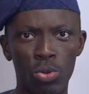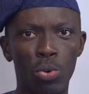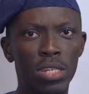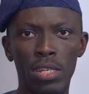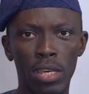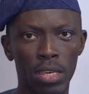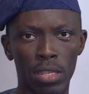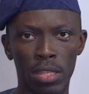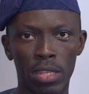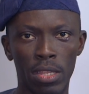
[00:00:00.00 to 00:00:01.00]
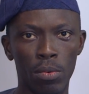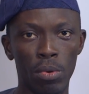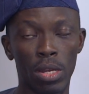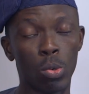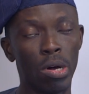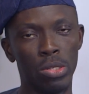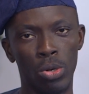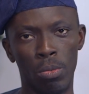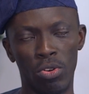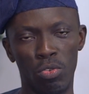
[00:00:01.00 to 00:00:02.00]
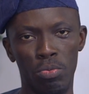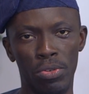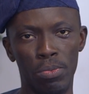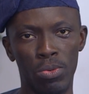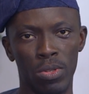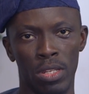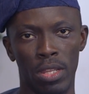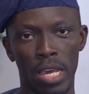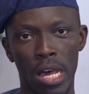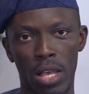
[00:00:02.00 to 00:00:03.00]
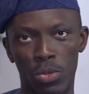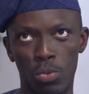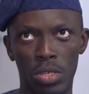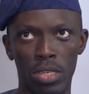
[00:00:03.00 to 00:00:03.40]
the wedding day, we had quite a number of people in the house.